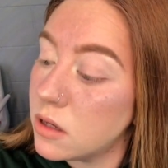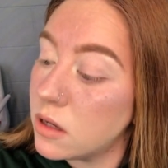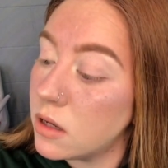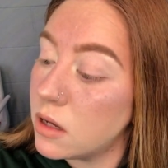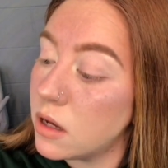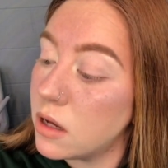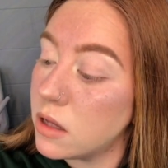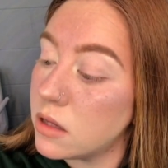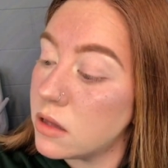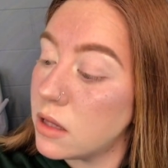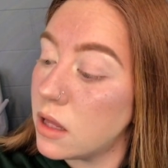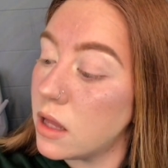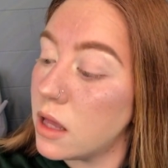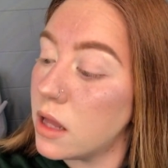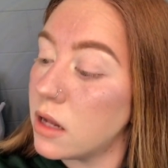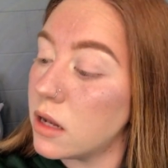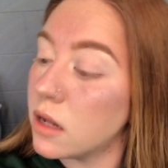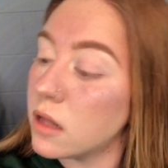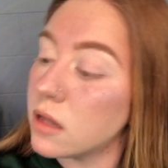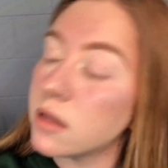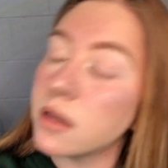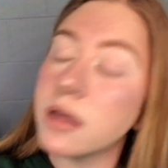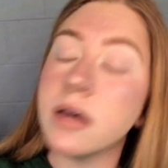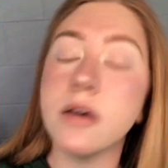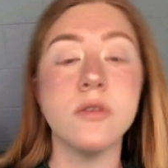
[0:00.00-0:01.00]
And then
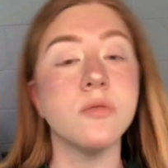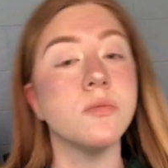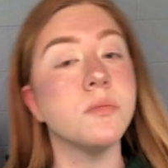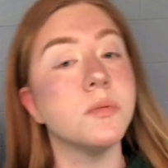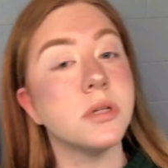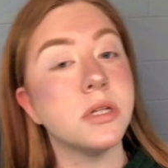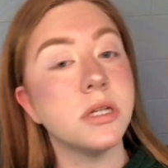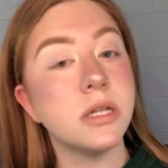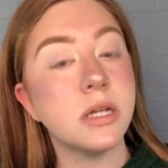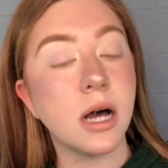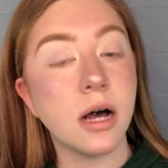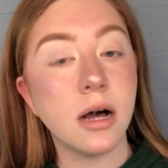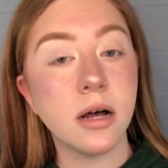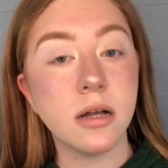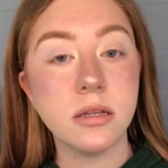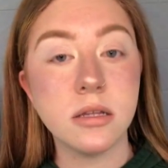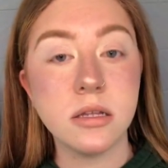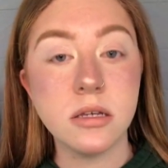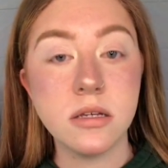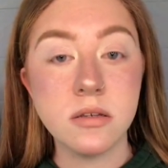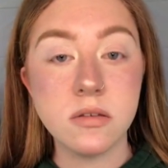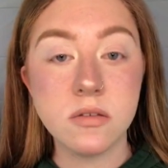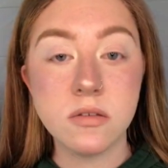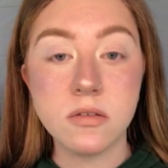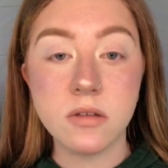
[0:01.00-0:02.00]
last but not
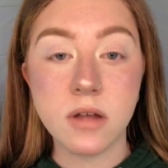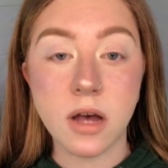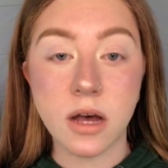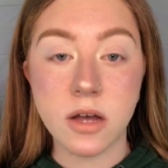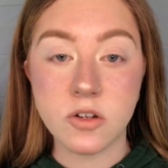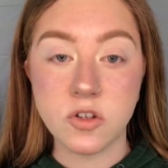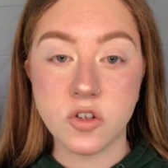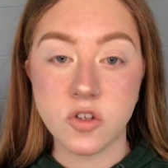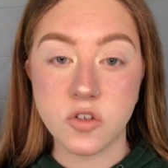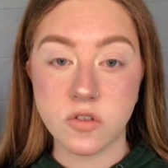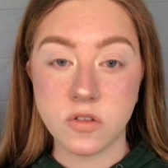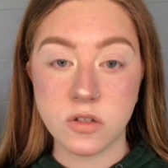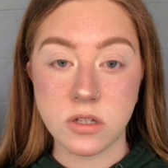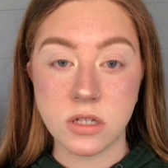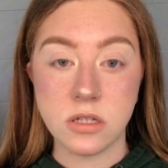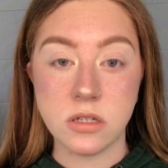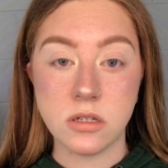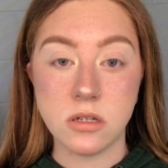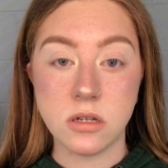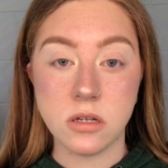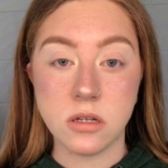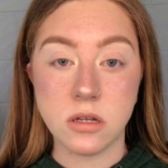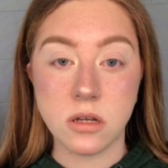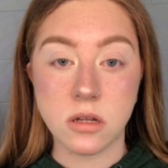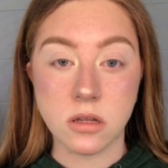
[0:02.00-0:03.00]
least, I just need
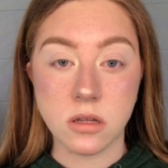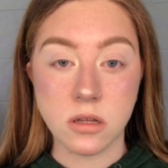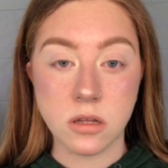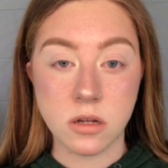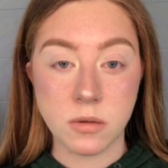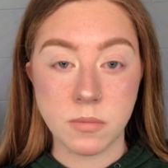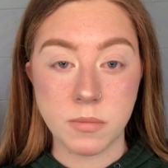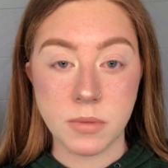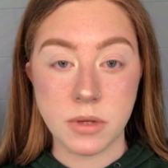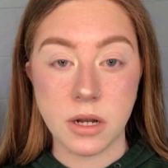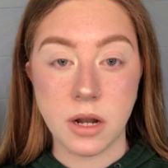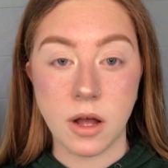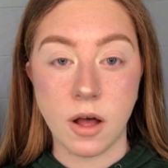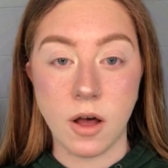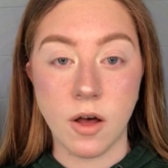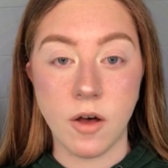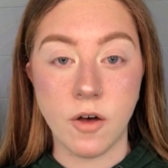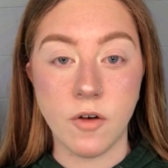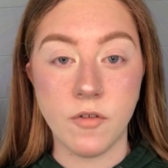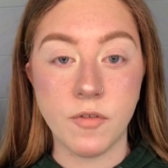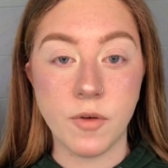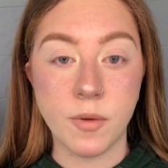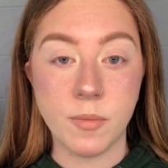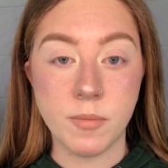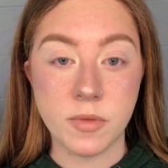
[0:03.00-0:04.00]
a little bit
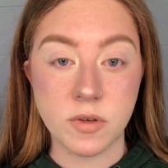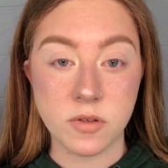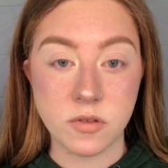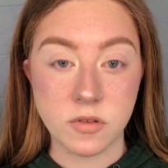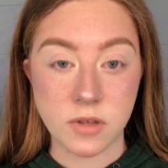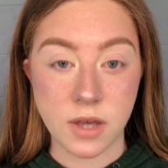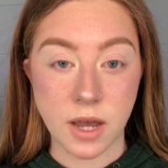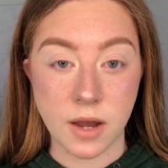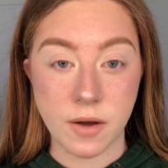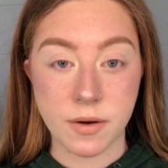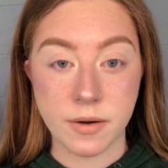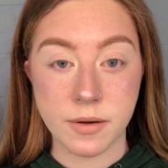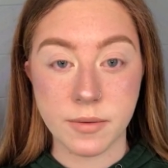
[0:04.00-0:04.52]
of mascara.